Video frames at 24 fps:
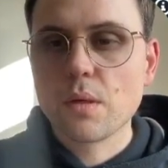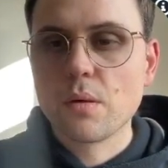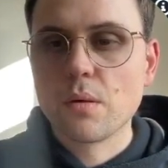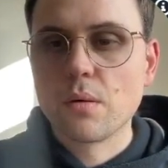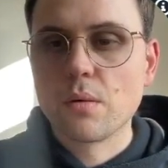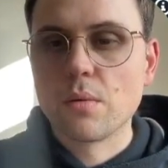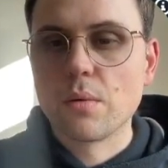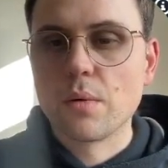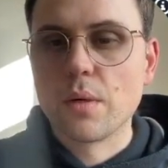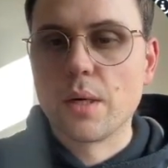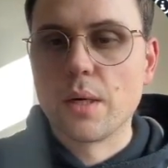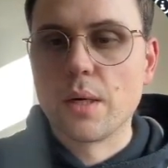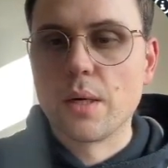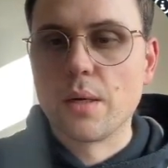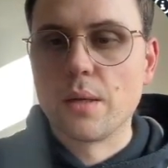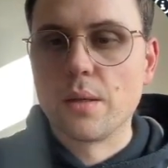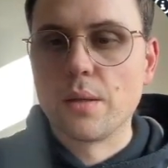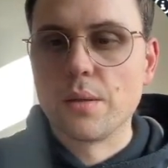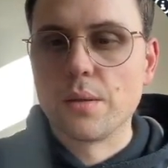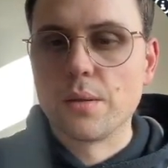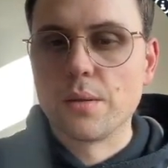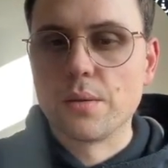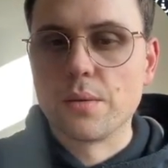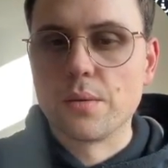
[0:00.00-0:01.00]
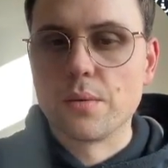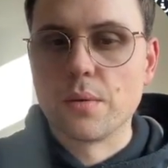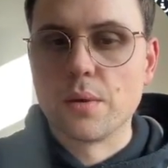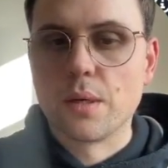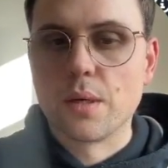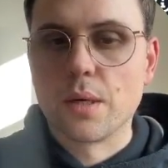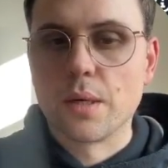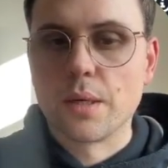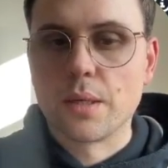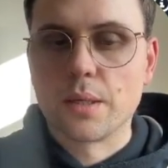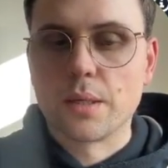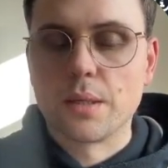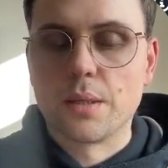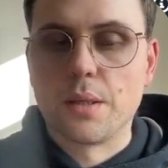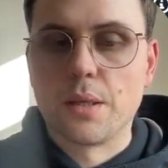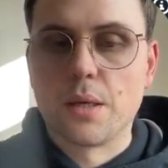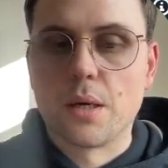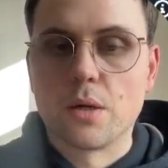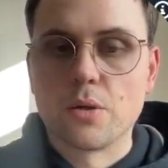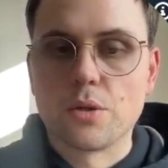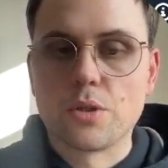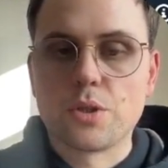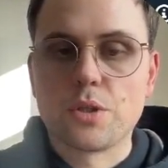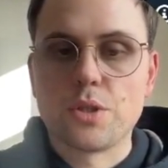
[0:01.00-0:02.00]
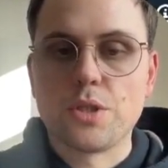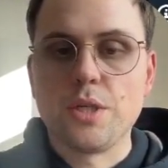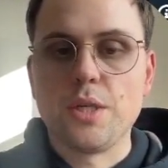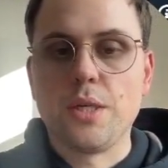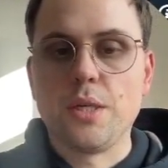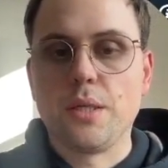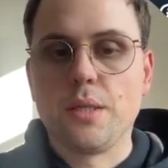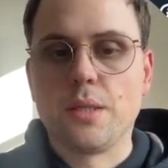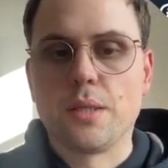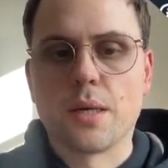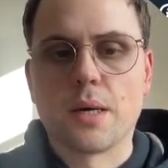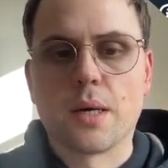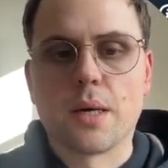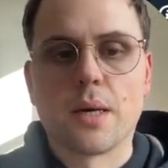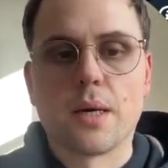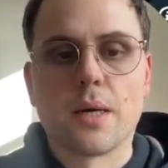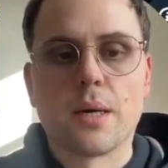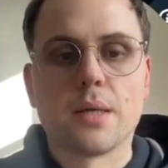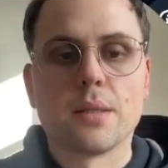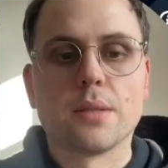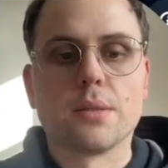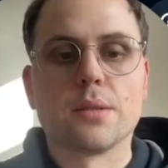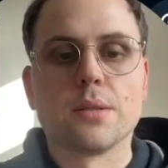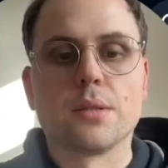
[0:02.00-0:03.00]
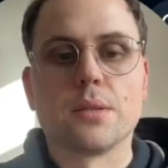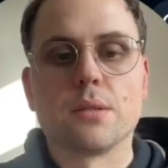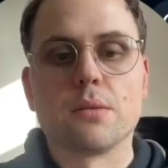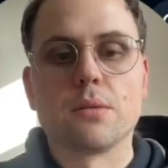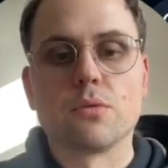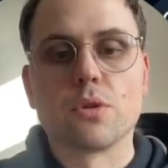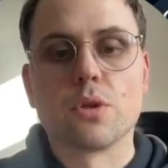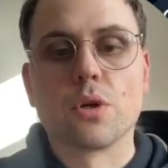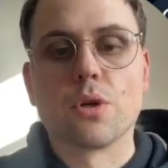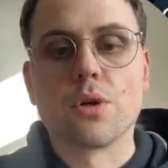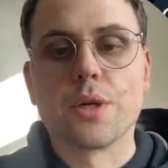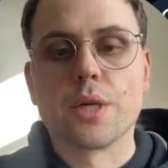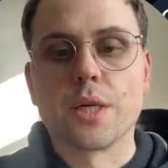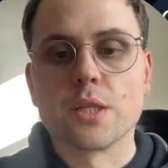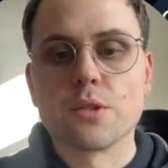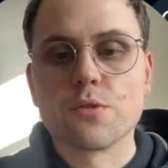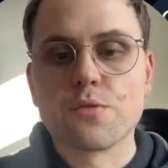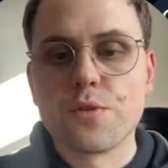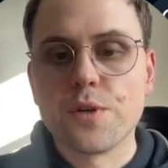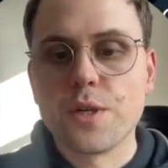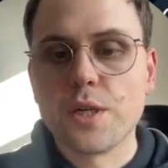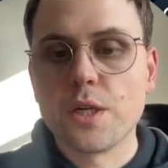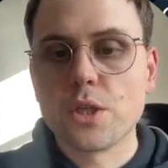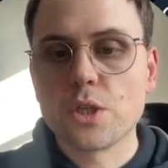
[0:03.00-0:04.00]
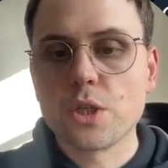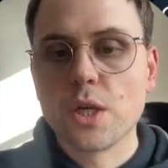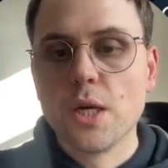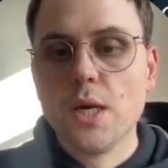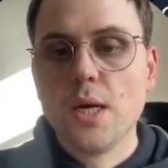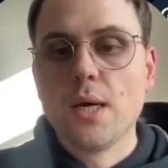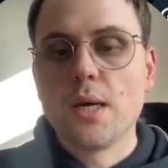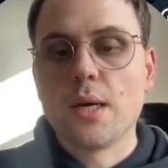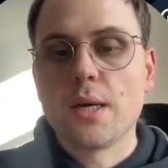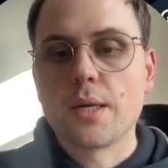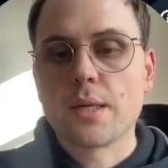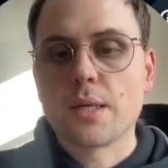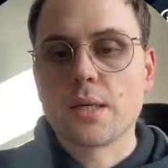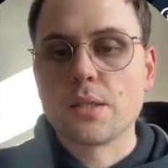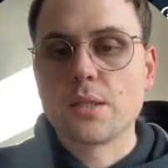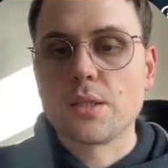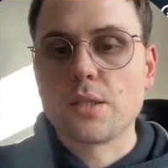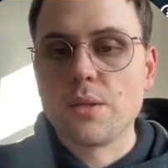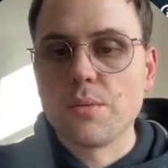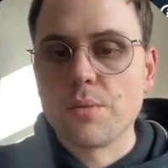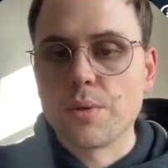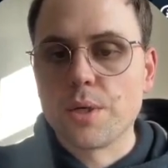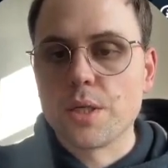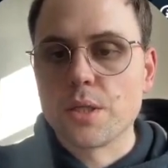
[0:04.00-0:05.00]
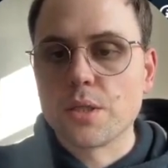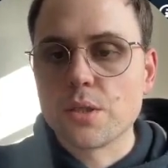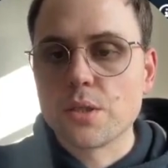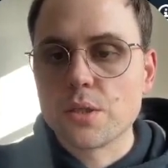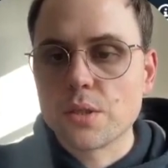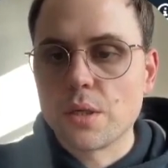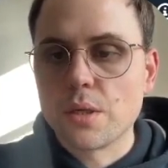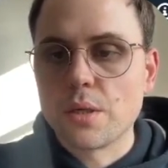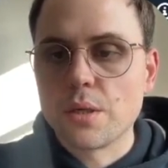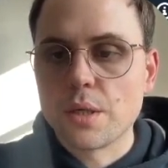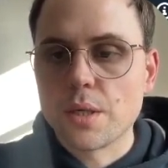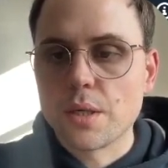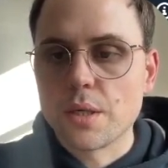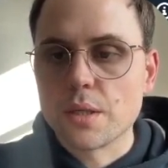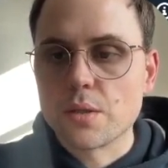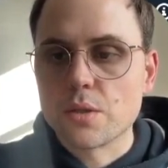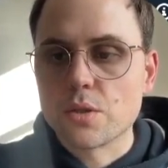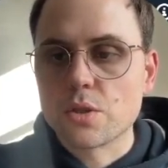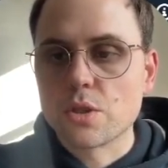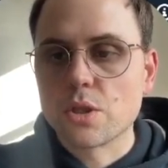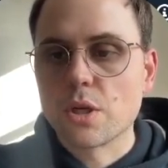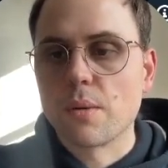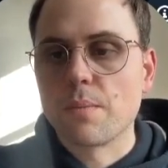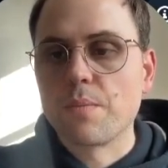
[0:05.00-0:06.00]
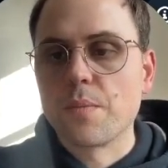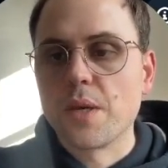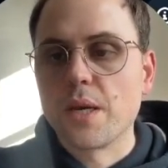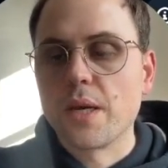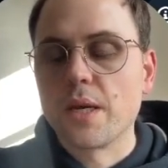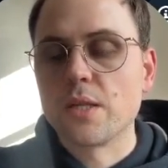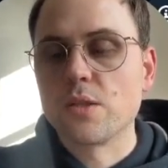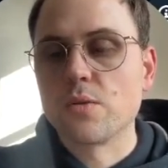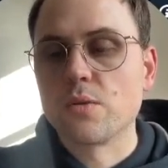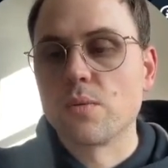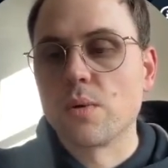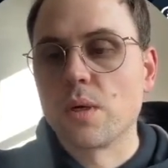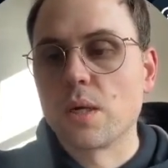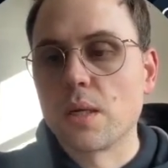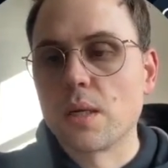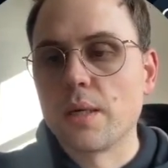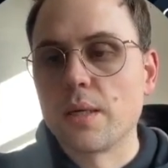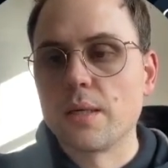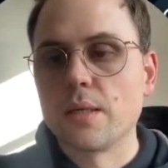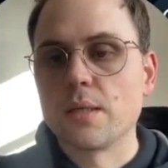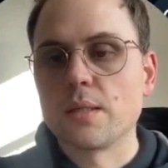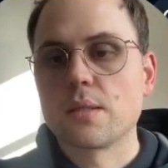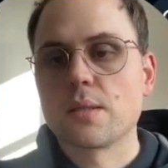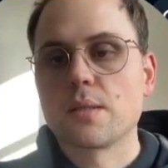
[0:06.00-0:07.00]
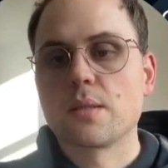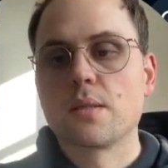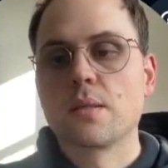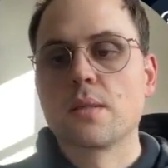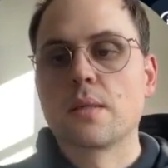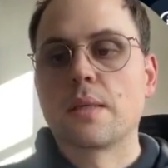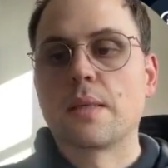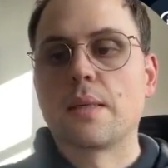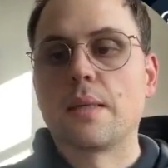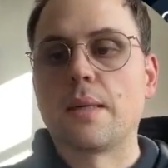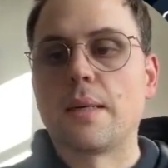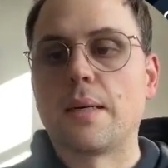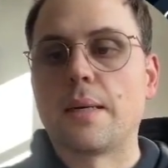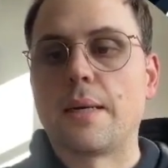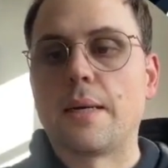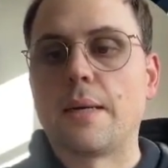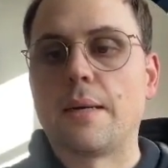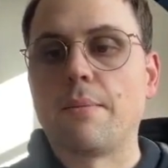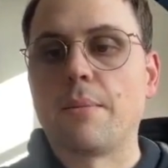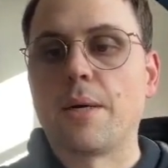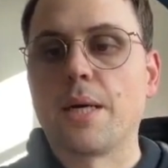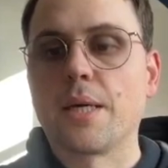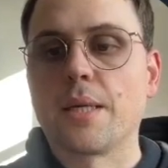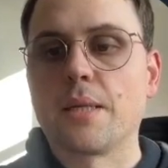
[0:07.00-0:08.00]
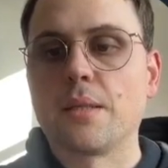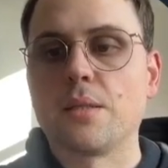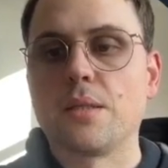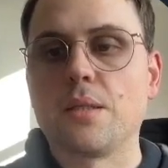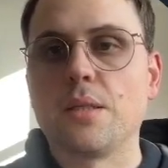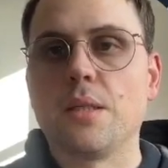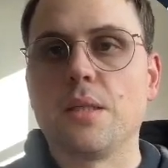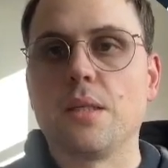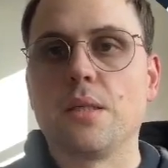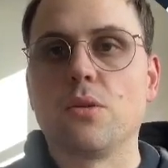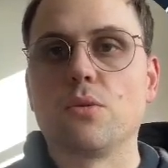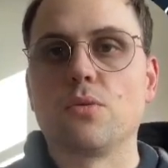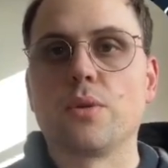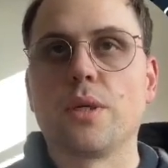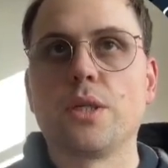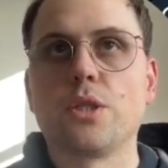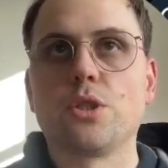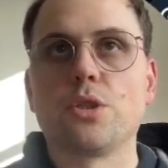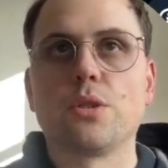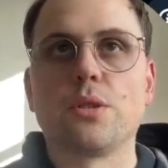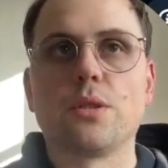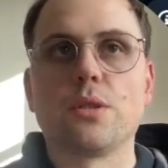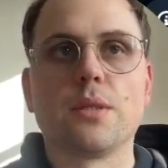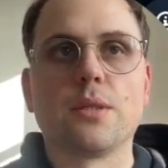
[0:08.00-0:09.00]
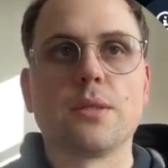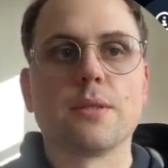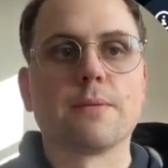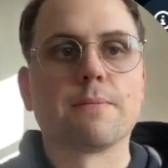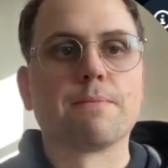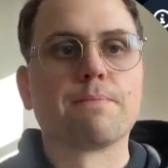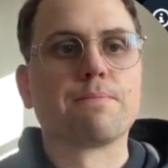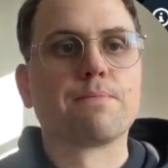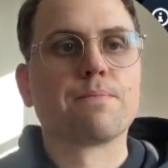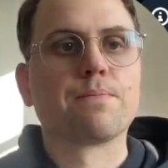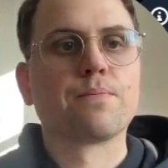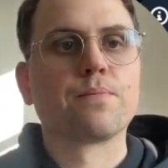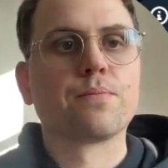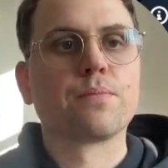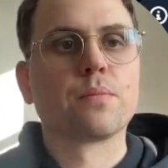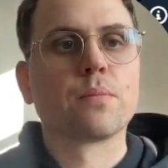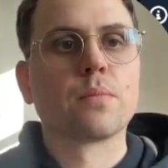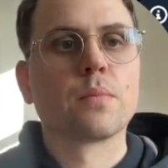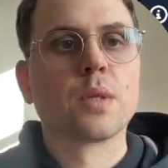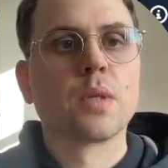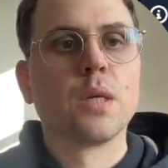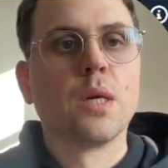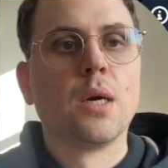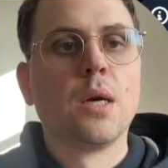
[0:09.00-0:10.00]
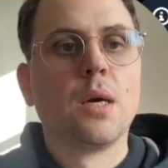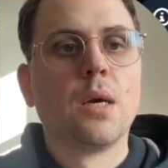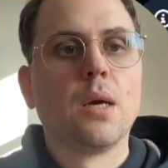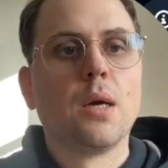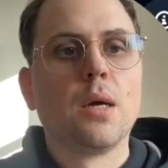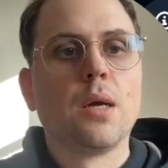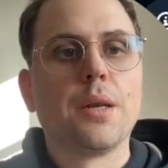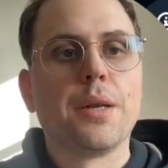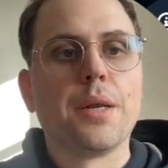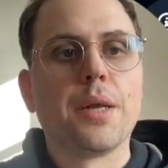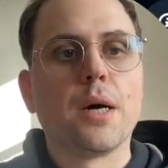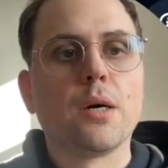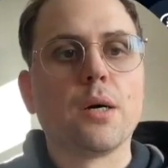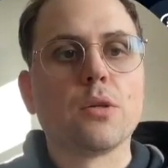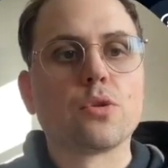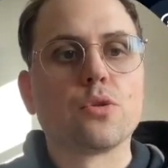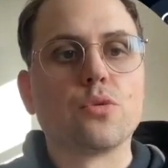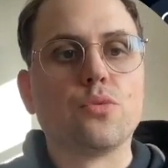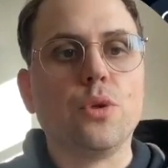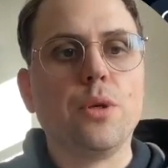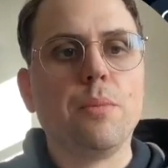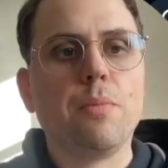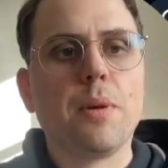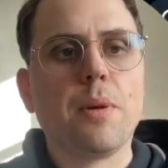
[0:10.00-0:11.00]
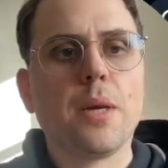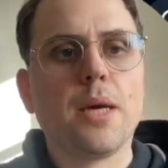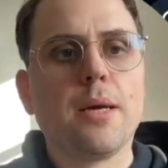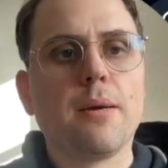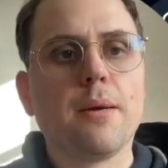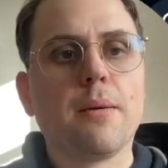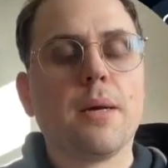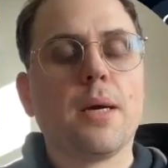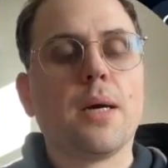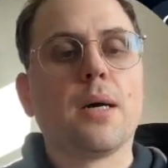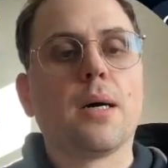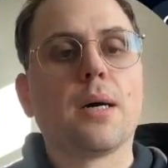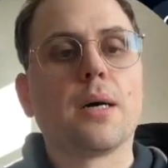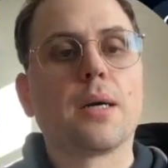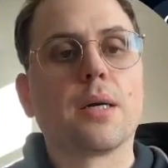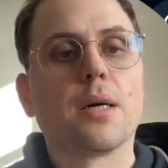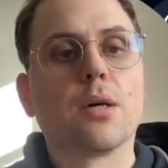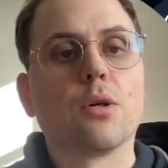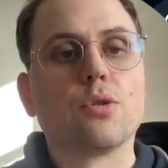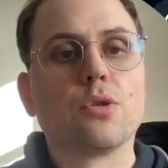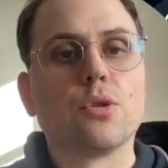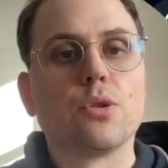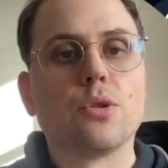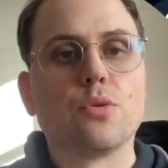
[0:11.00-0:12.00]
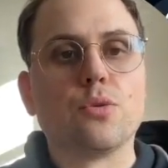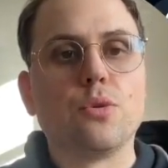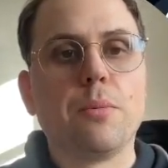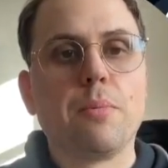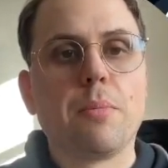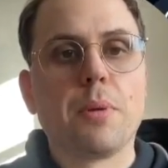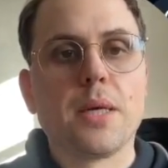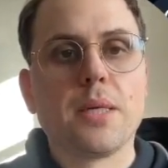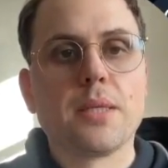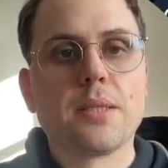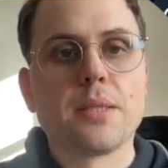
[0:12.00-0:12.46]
and I can now see that the recording is finished. I can see when it started, it stopped, as well as I can see the duration in here. Now to replay, I go to the replay